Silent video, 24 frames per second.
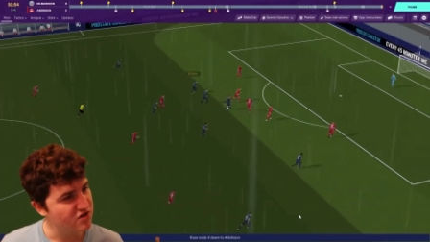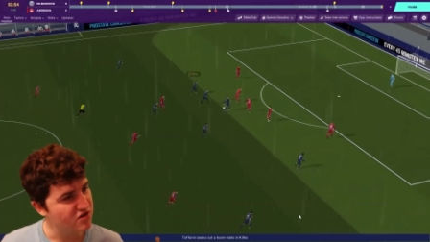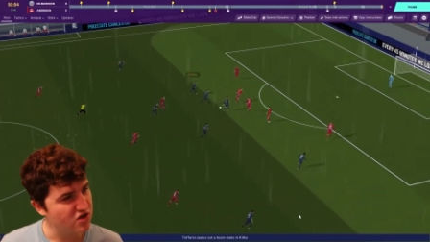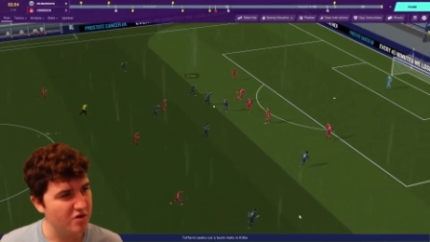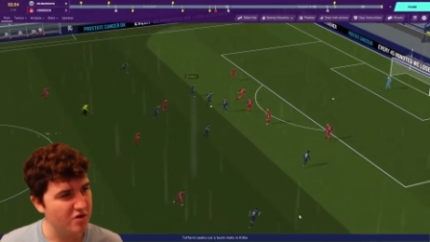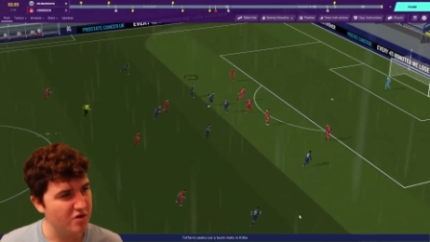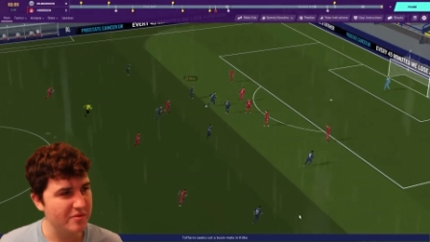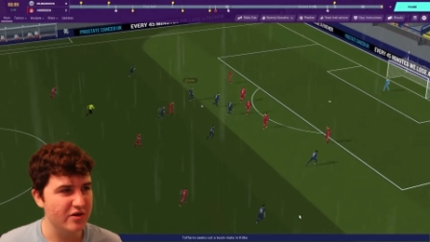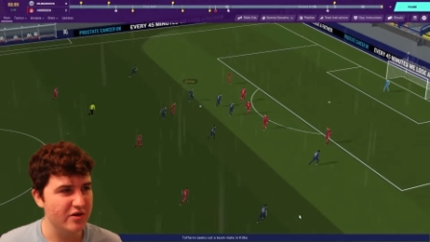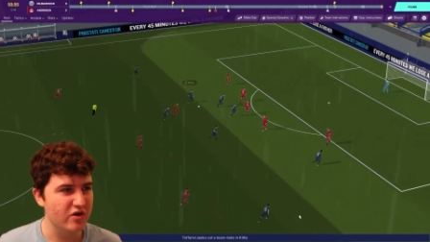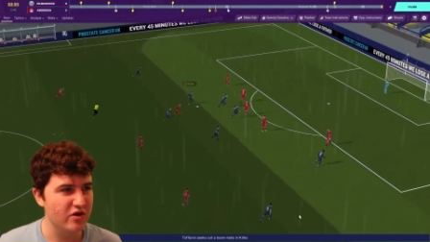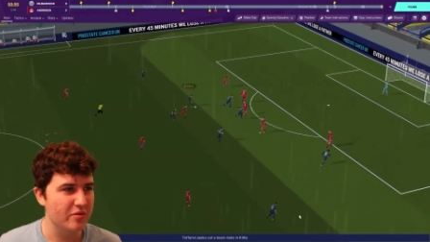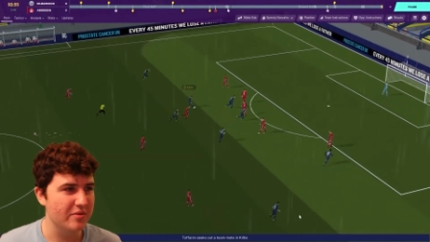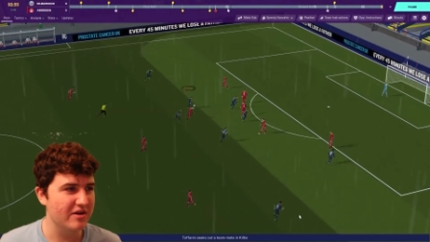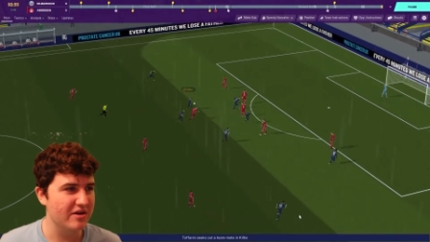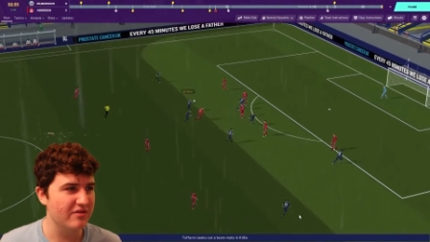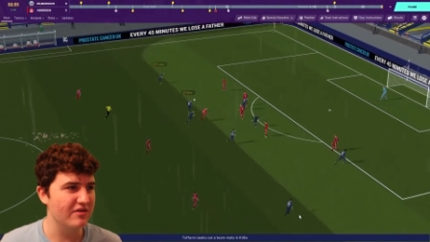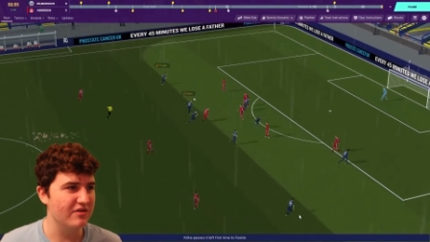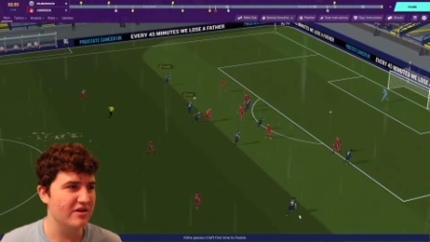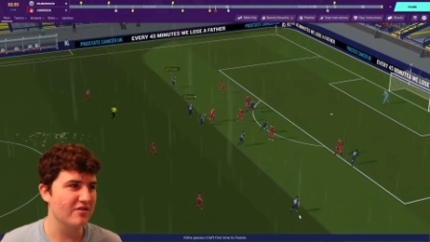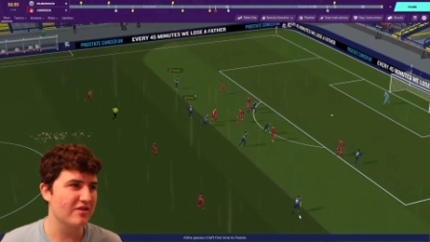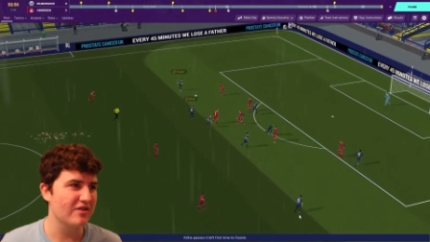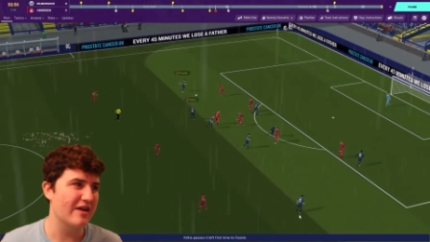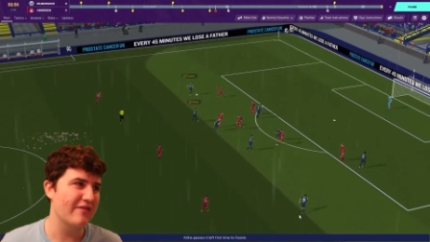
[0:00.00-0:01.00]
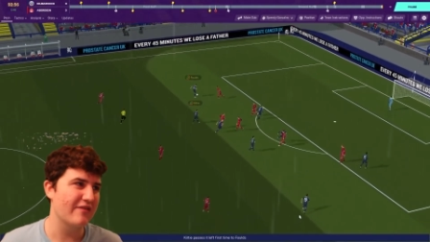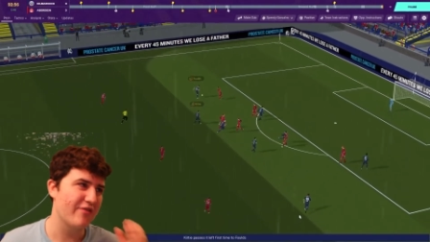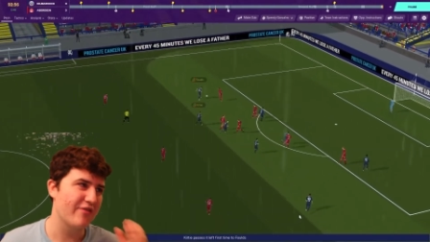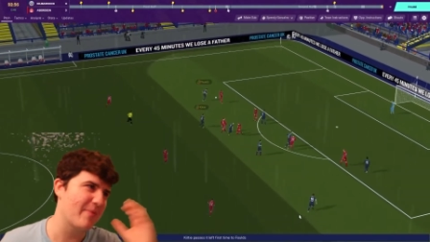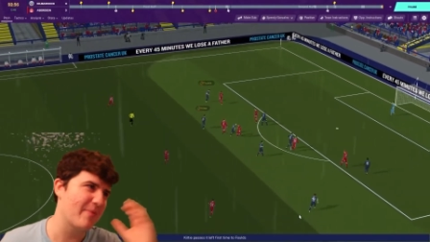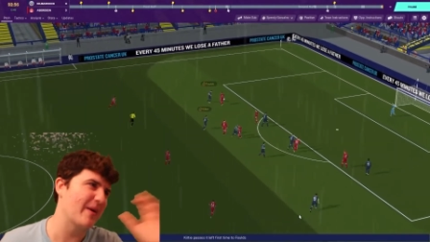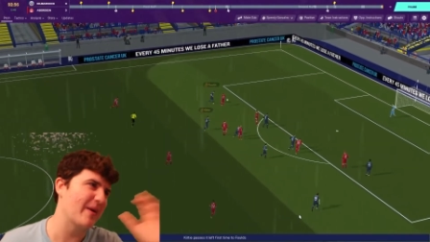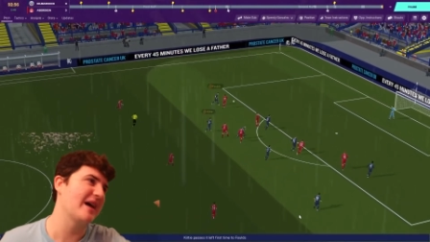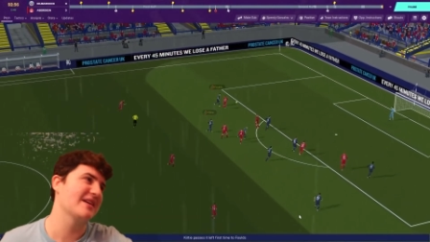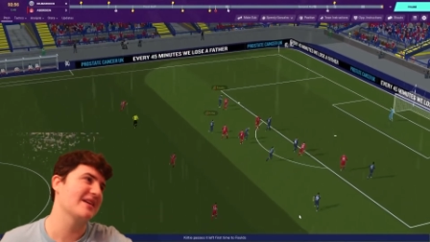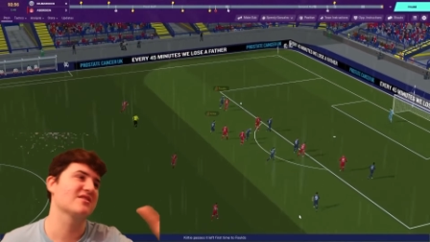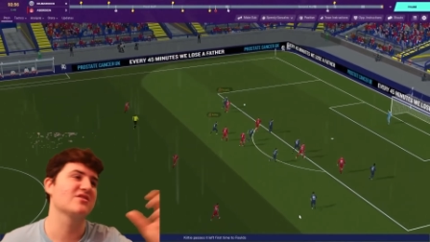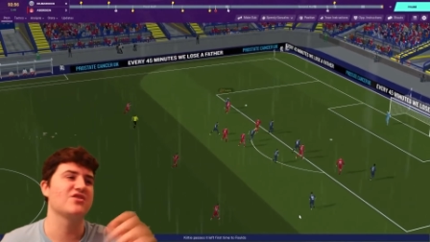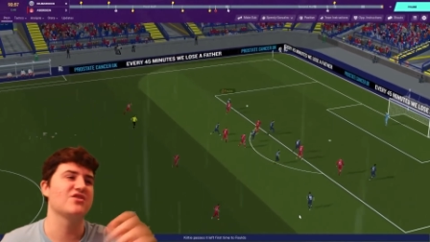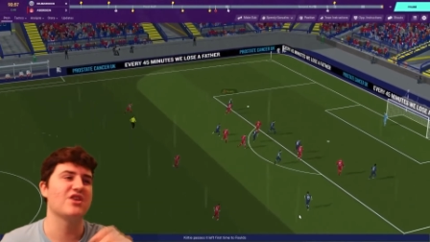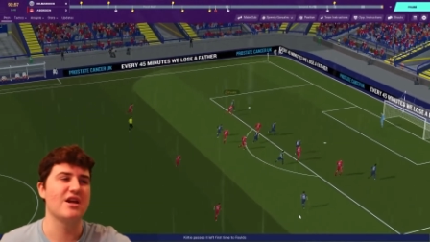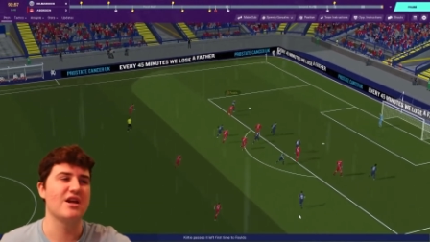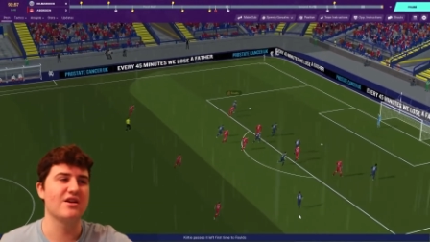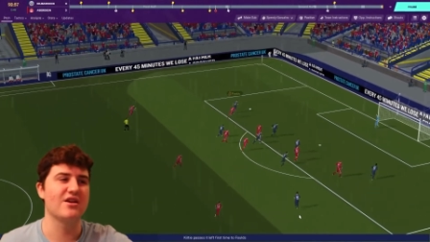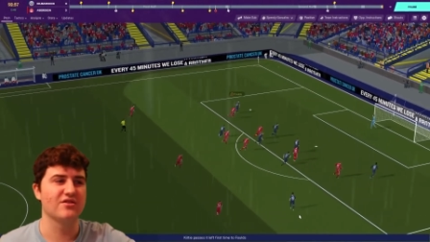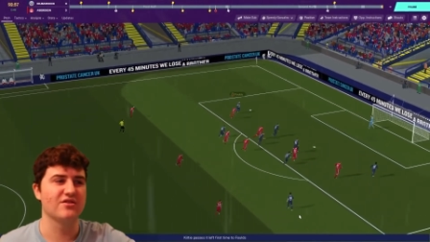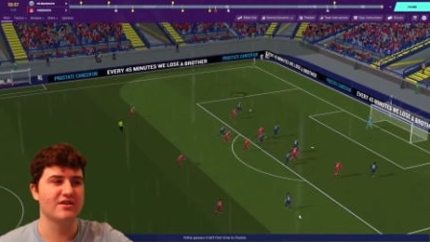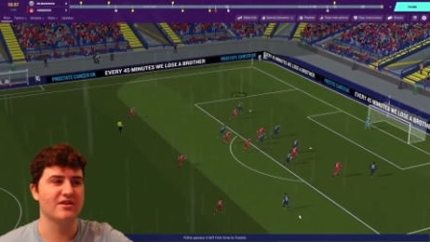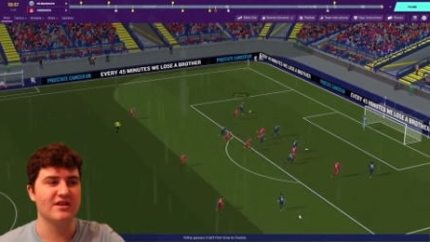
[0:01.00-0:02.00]
Tommy Hoban in real life, the best
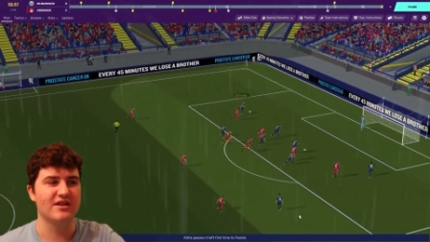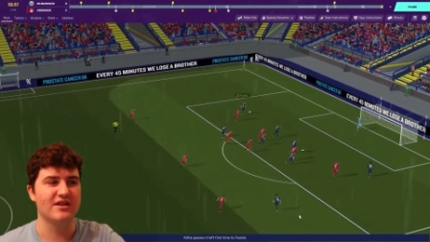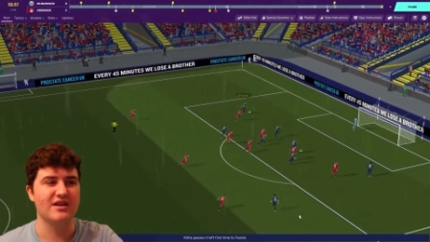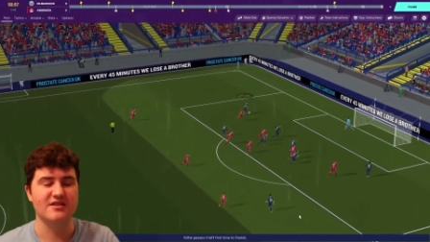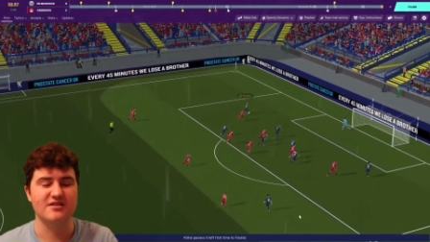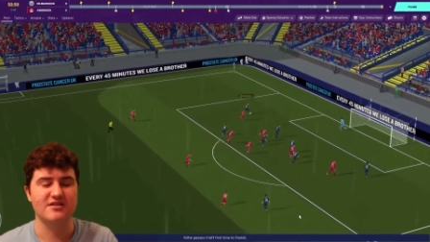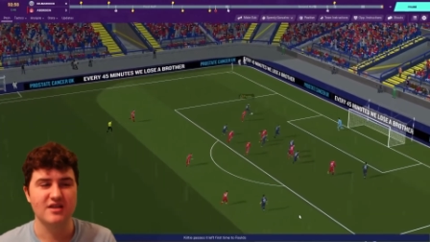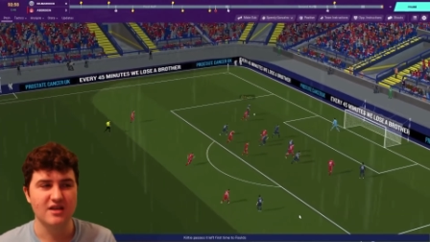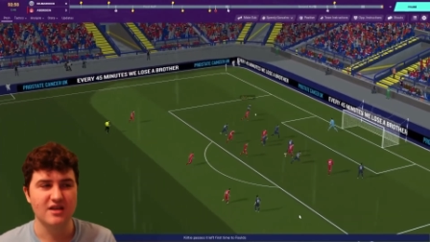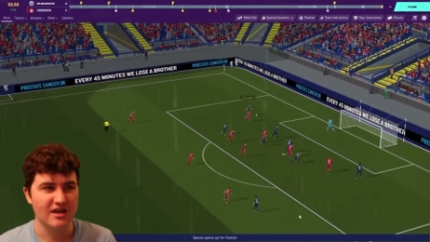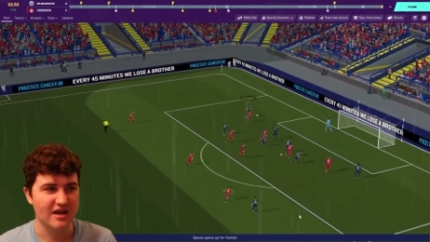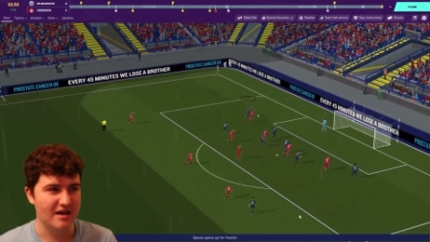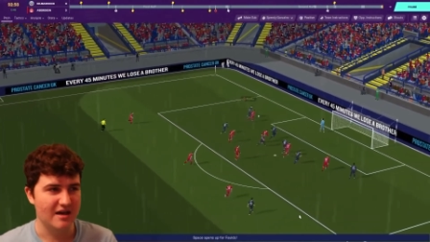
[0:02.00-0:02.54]
general in this.